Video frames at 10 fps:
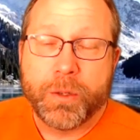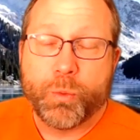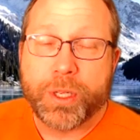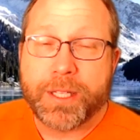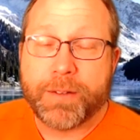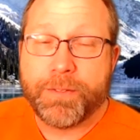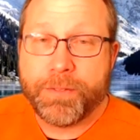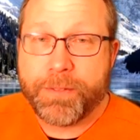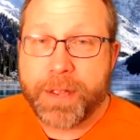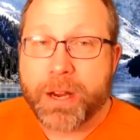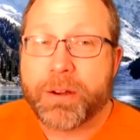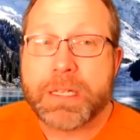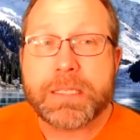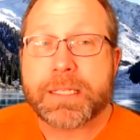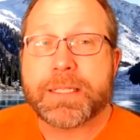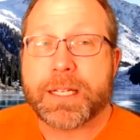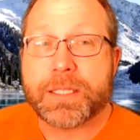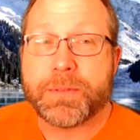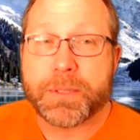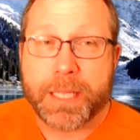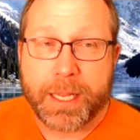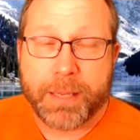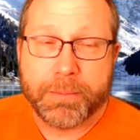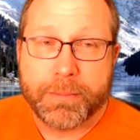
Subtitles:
with a very successful game.